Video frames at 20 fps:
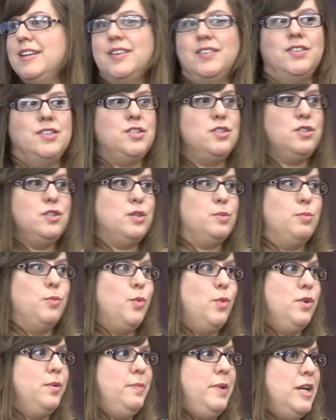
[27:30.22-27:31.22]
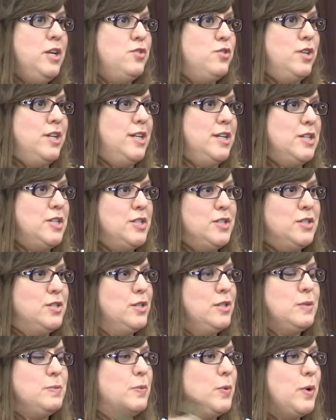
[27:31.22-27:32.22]
This is just more patronage. This is
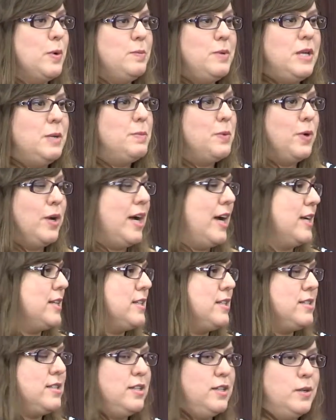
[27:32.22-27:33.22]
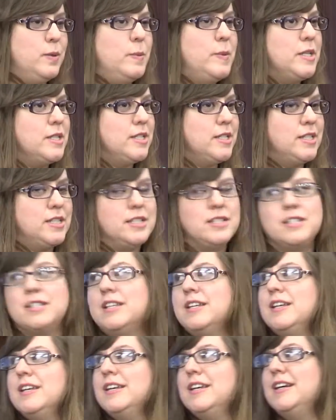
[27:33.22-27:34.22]
just more people accessing your business,
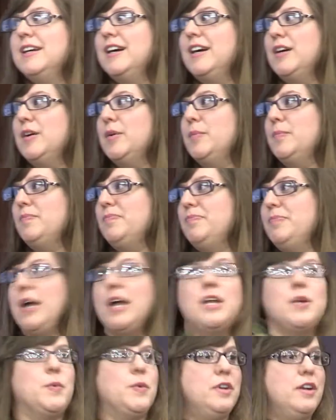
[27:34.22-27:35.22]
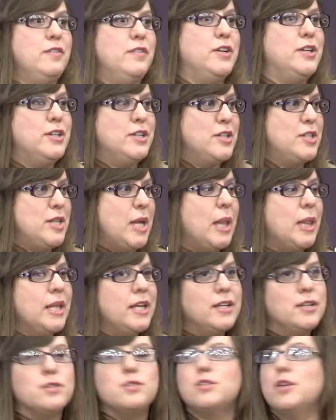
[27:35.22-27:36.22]
buying whatever you're
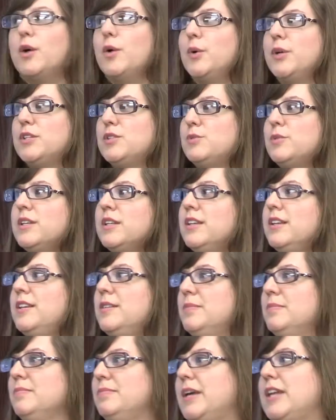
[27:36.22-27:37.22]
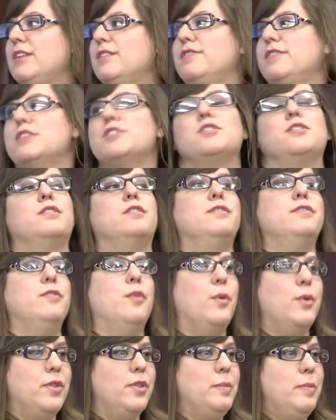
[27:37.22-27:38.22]
selling. So it's really beneficial
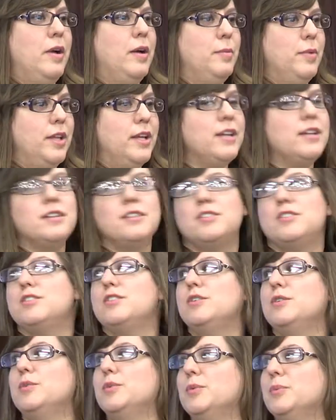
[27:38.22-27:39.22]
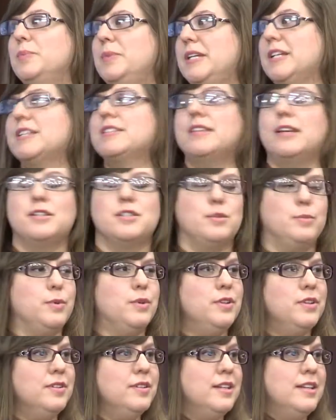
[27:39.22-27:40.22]
for the public to be
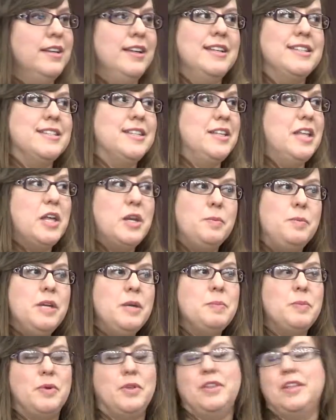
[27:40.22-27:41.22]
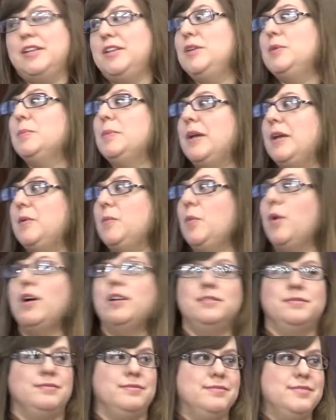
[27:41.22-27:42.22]
accessible. It's a lot of people that you may
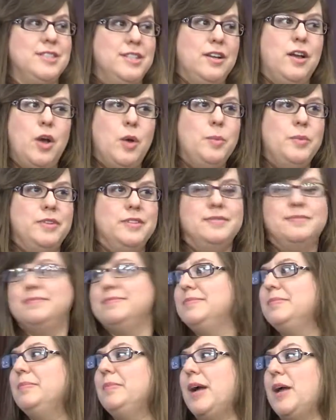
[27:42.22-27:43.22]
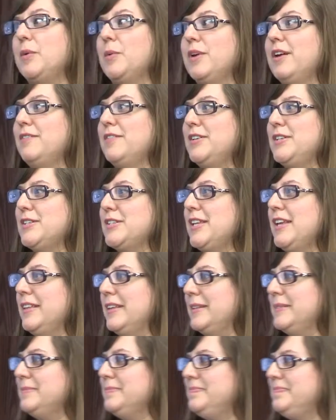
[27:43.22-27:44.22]
want to come and buy whatever you're
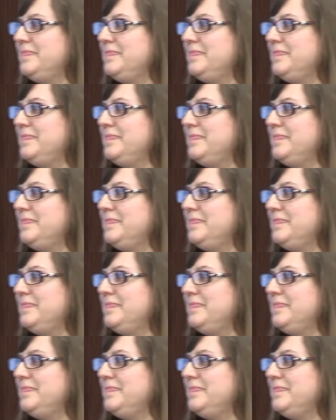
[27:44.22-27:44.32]
selling.